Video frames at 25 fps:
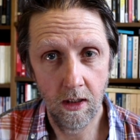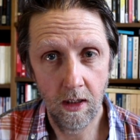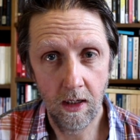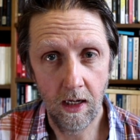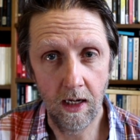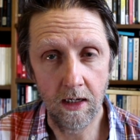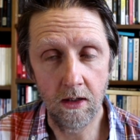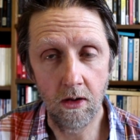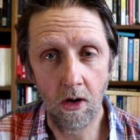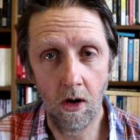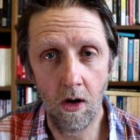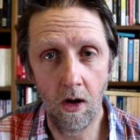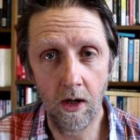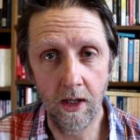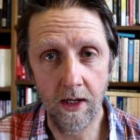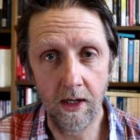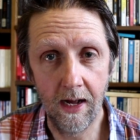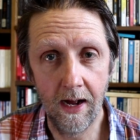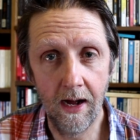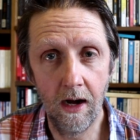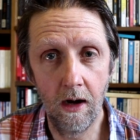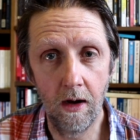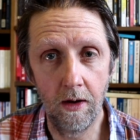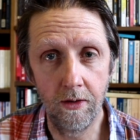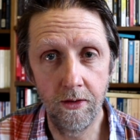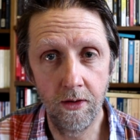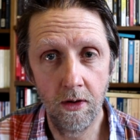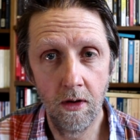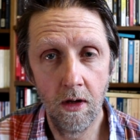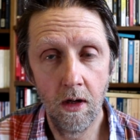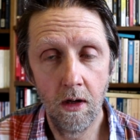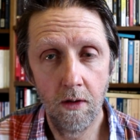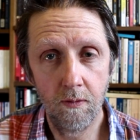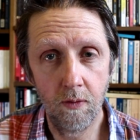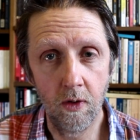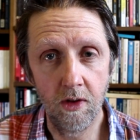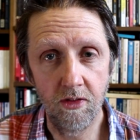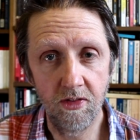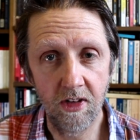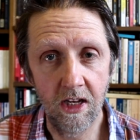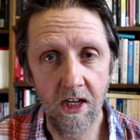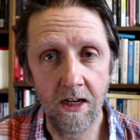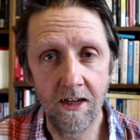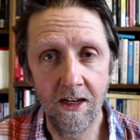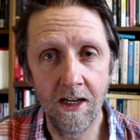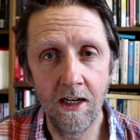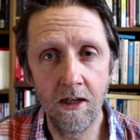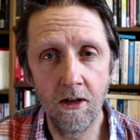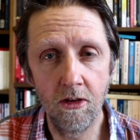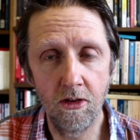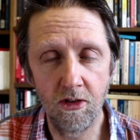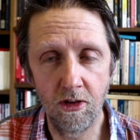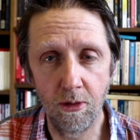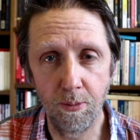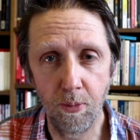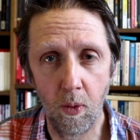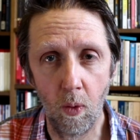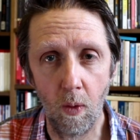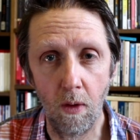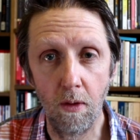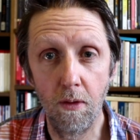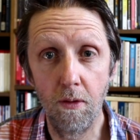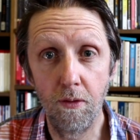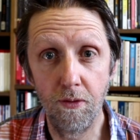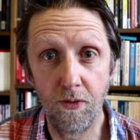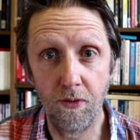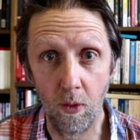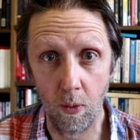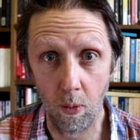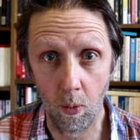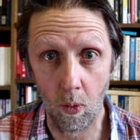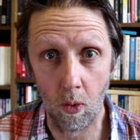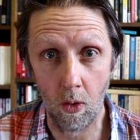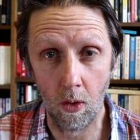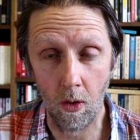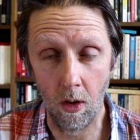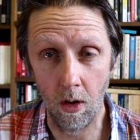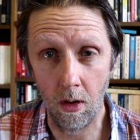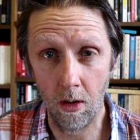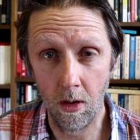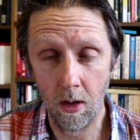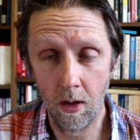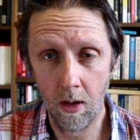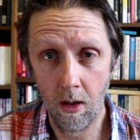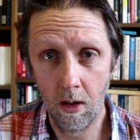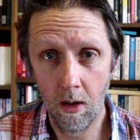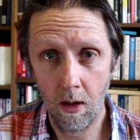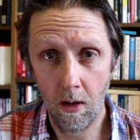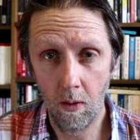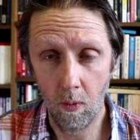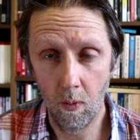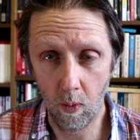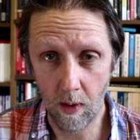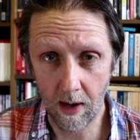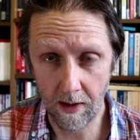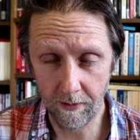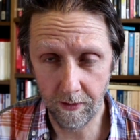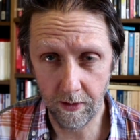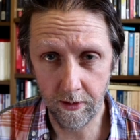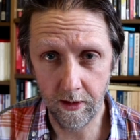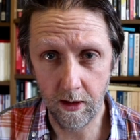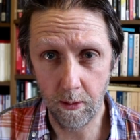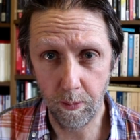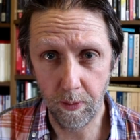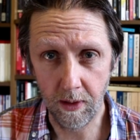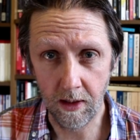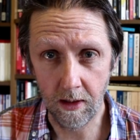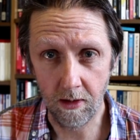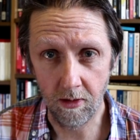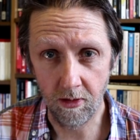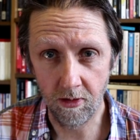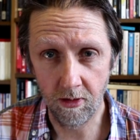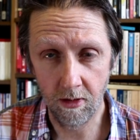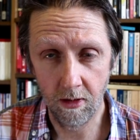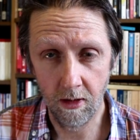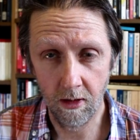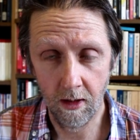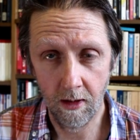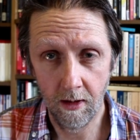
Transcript: and call it out for its continued support for war rather than peace,